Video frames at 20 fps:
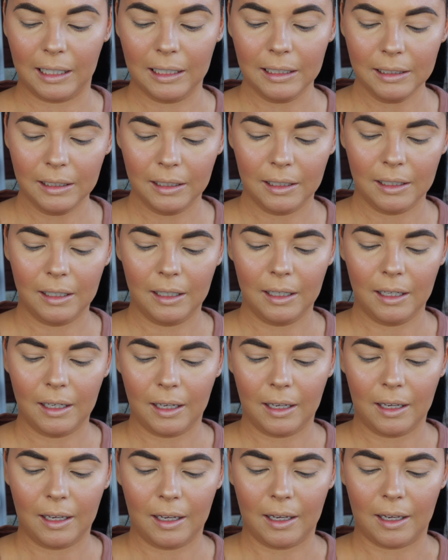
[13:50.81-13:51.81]

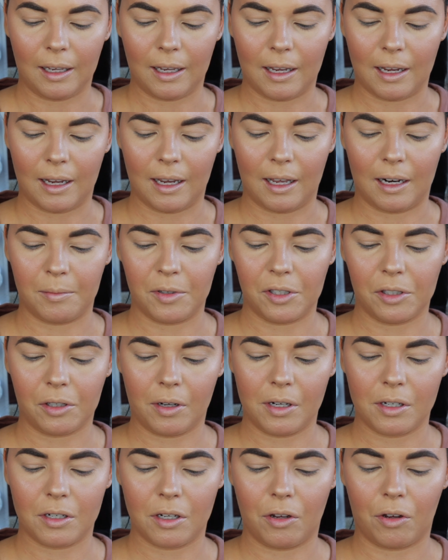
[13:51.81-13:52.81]
And I'm just
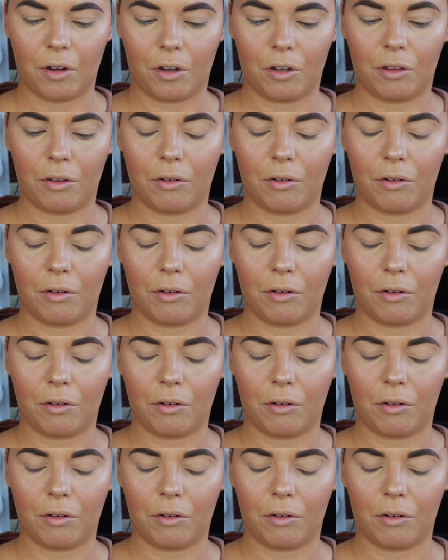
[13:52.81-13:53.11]
going to go